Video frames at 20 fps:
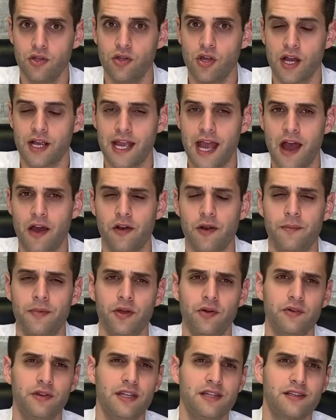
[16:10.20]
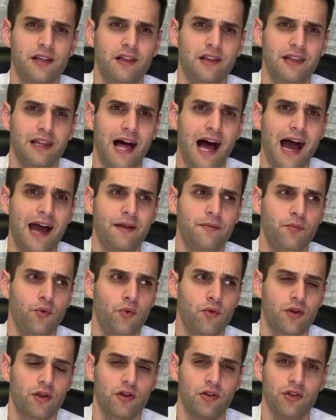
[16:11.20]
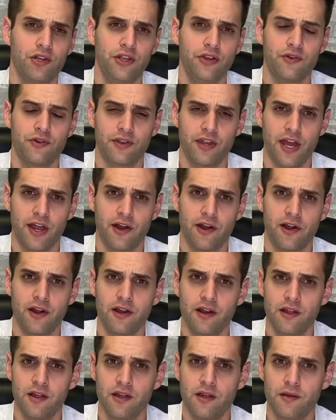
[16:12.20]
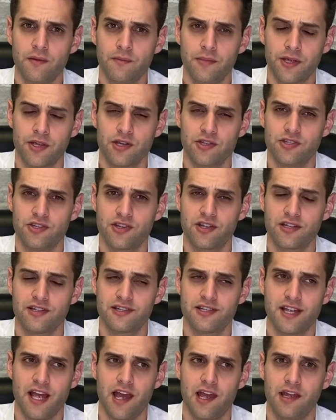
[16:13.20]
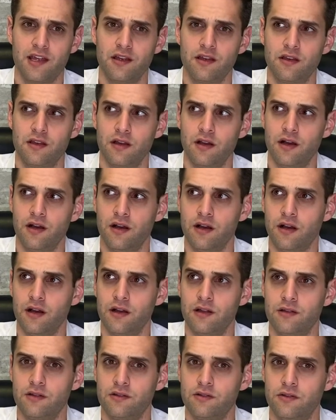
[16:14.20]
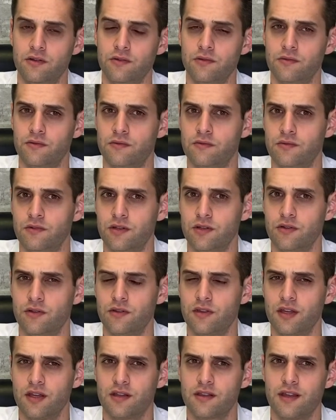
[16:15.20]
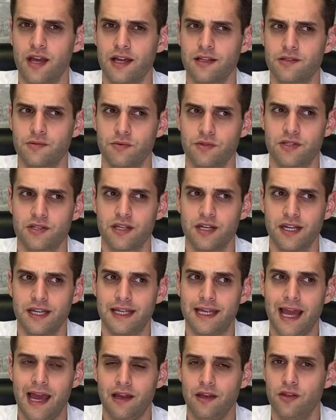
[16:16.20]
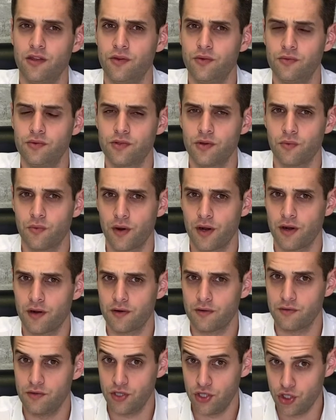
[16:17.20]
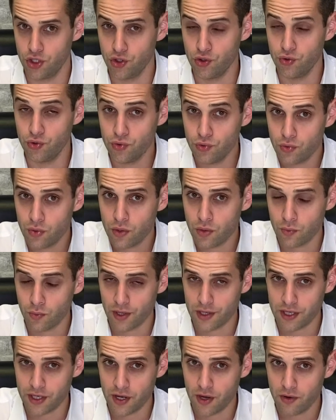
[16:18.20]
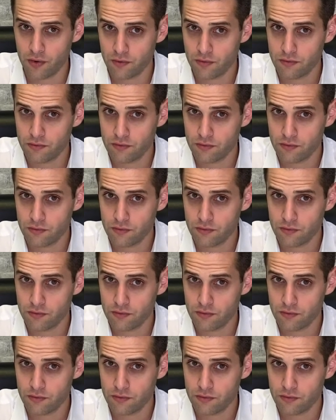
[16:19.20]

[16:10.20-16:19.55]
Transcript: accountability is a lot more clear there, because you can say, uh, dude, do you think that's what's going to get you to where you want to go?